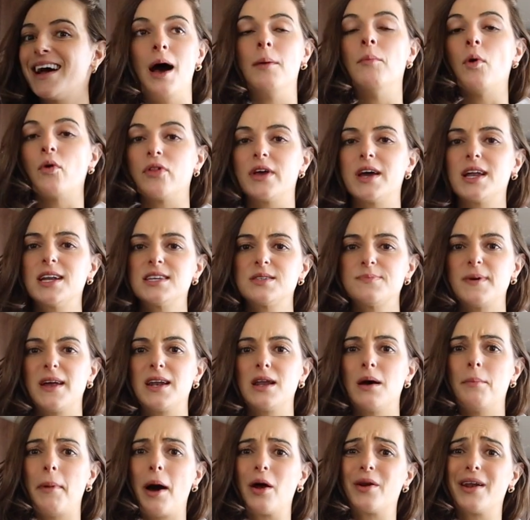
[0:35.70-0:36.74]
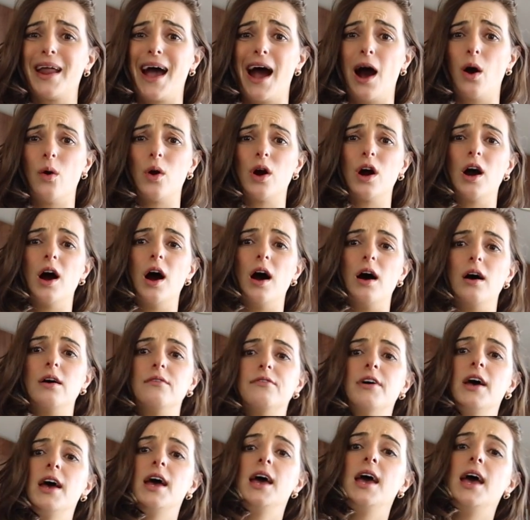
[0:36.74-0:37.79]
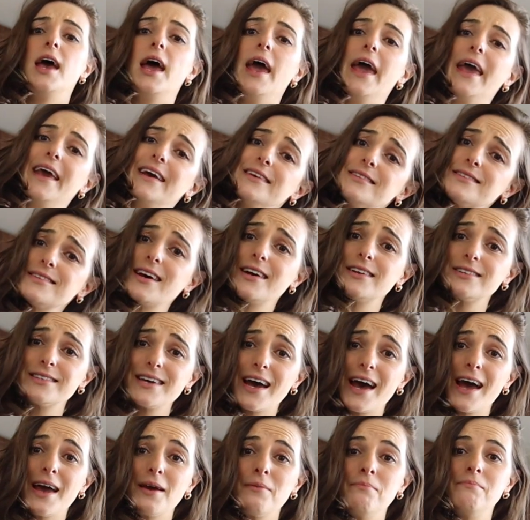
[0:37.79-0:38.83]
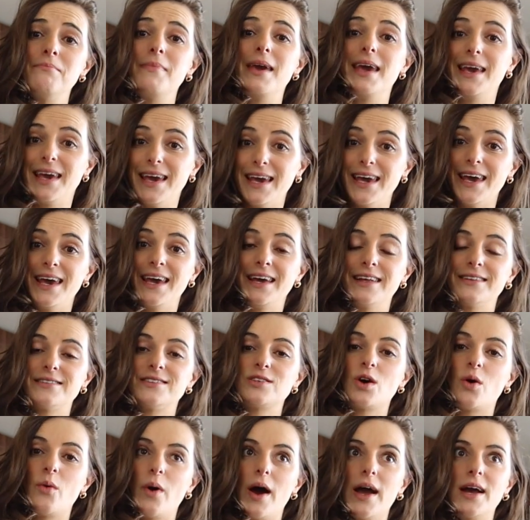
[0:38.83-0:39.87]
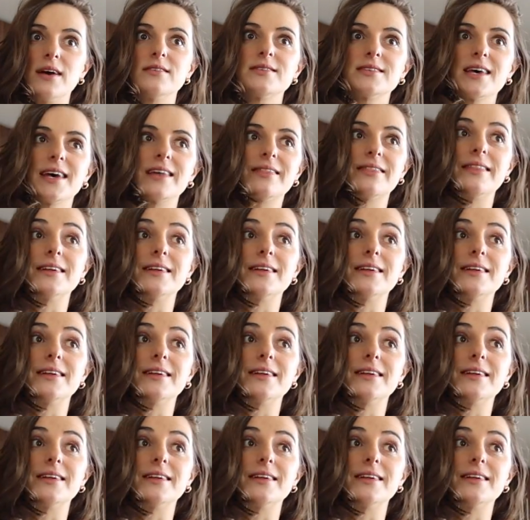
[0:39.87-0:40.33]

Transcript: I'm only gonna spend about an hour of hands-on time making it, so I guess like